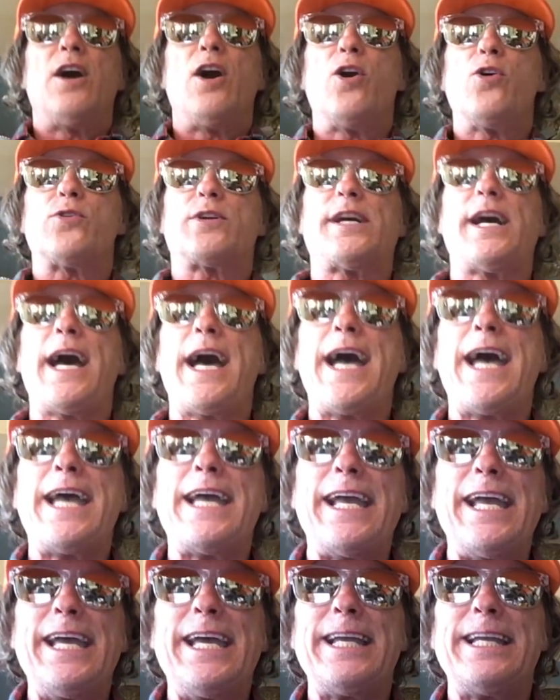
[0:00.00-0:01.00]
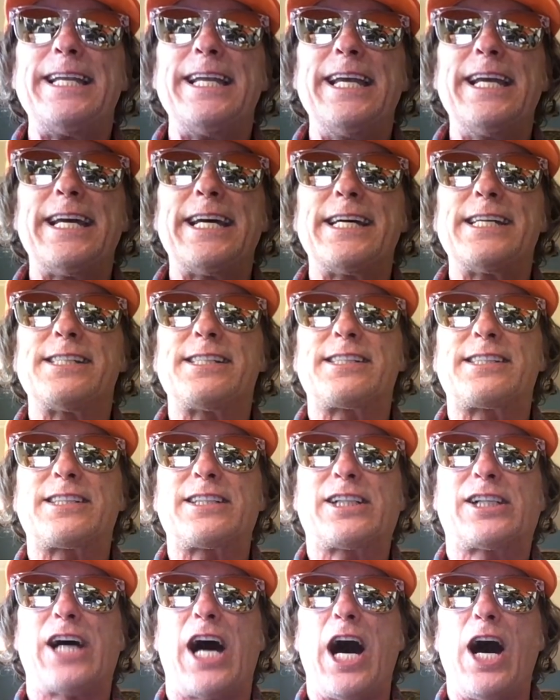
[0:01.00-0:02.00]
Okay, it
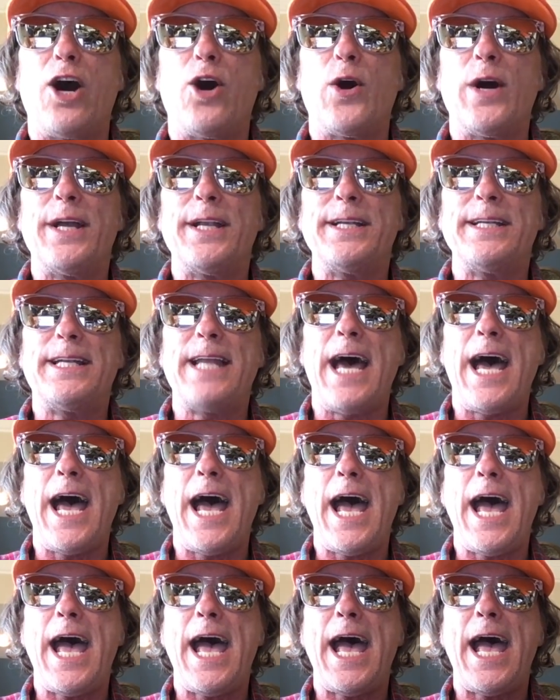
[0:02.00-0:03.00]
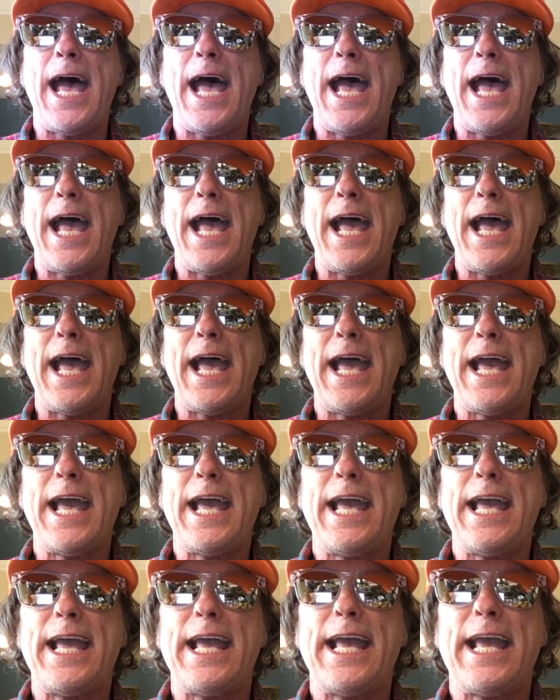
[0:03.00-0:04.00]
is Cohen
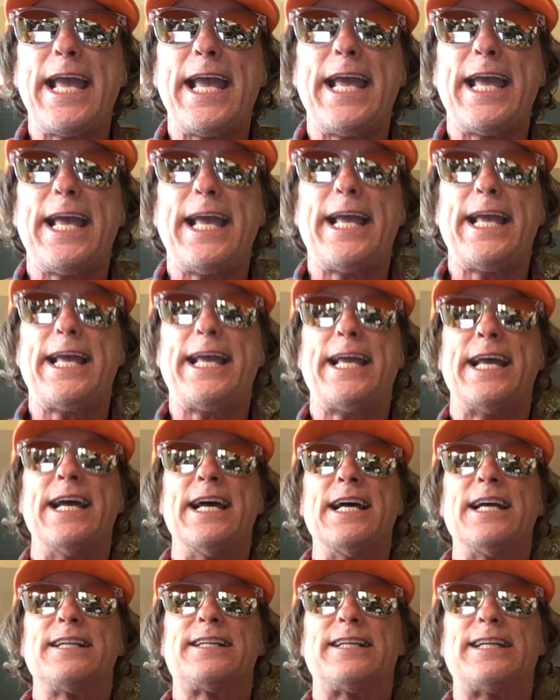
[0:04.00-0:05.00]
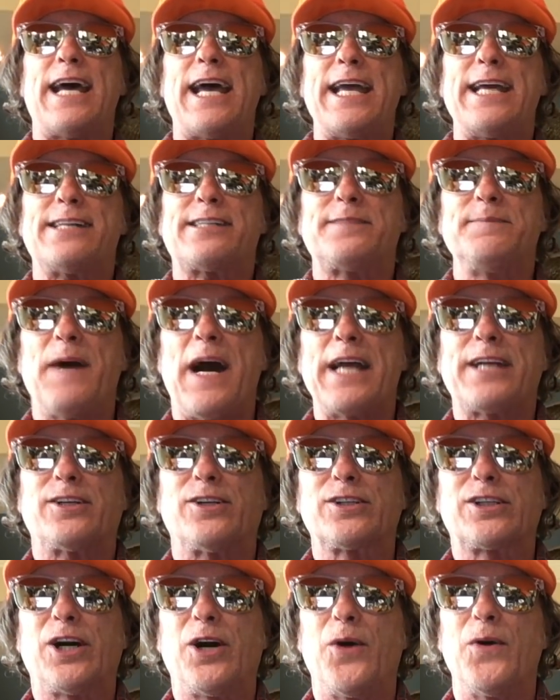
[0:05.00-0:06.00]
Day! Today is
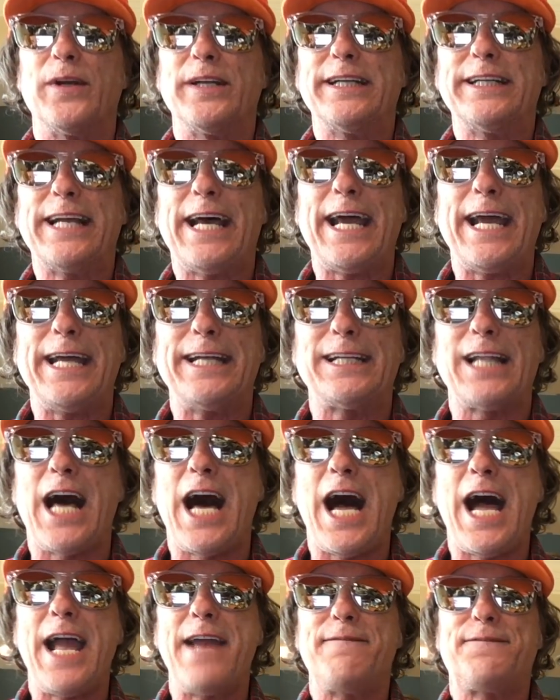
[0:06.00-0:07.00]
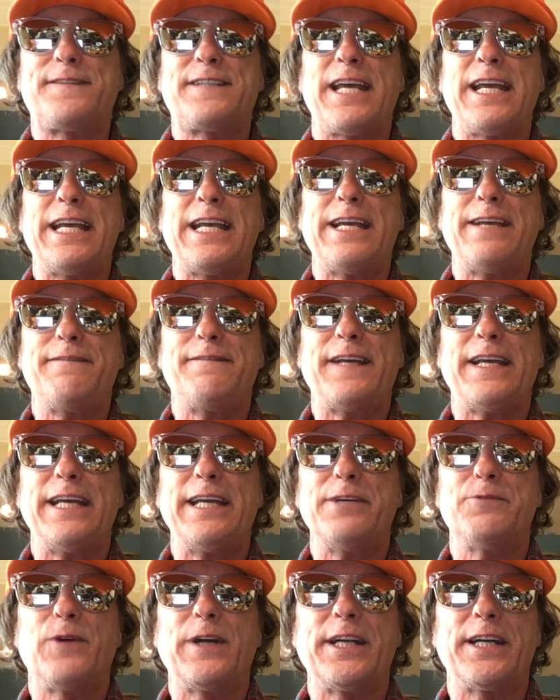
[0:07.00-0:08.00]
Michael Cohen Today, live
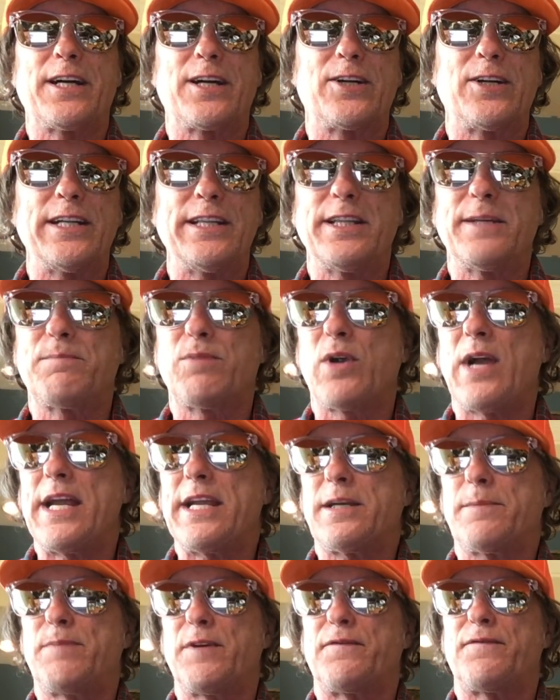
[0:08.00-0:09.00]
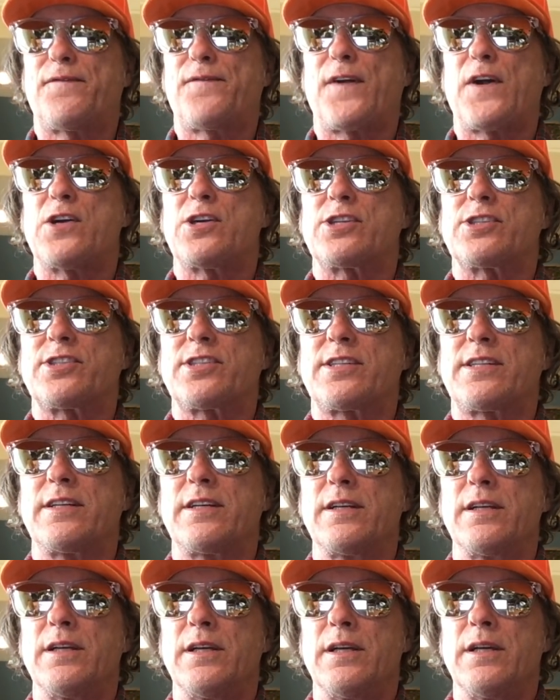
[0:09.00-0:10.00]
TV. We are in the break, but first,
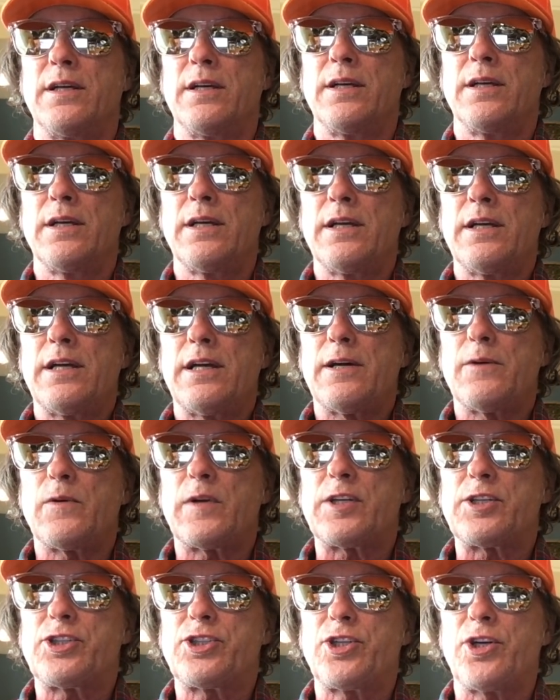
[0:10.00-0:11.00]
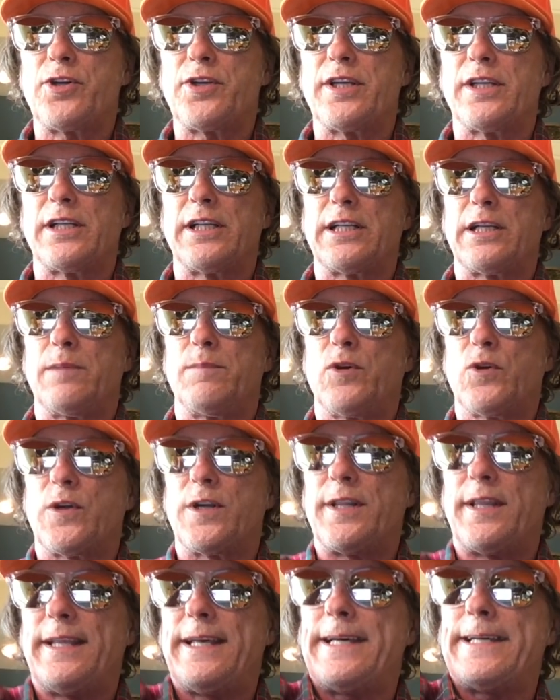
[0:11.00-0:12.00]
I want to show you a little more
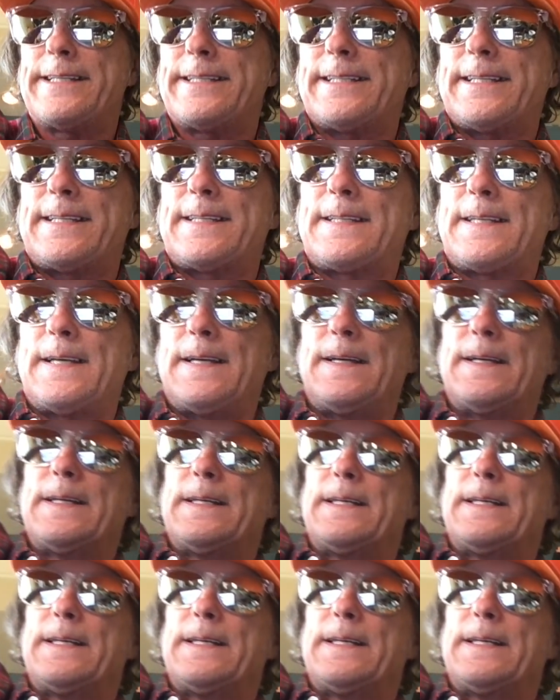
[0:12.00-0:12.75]
of this.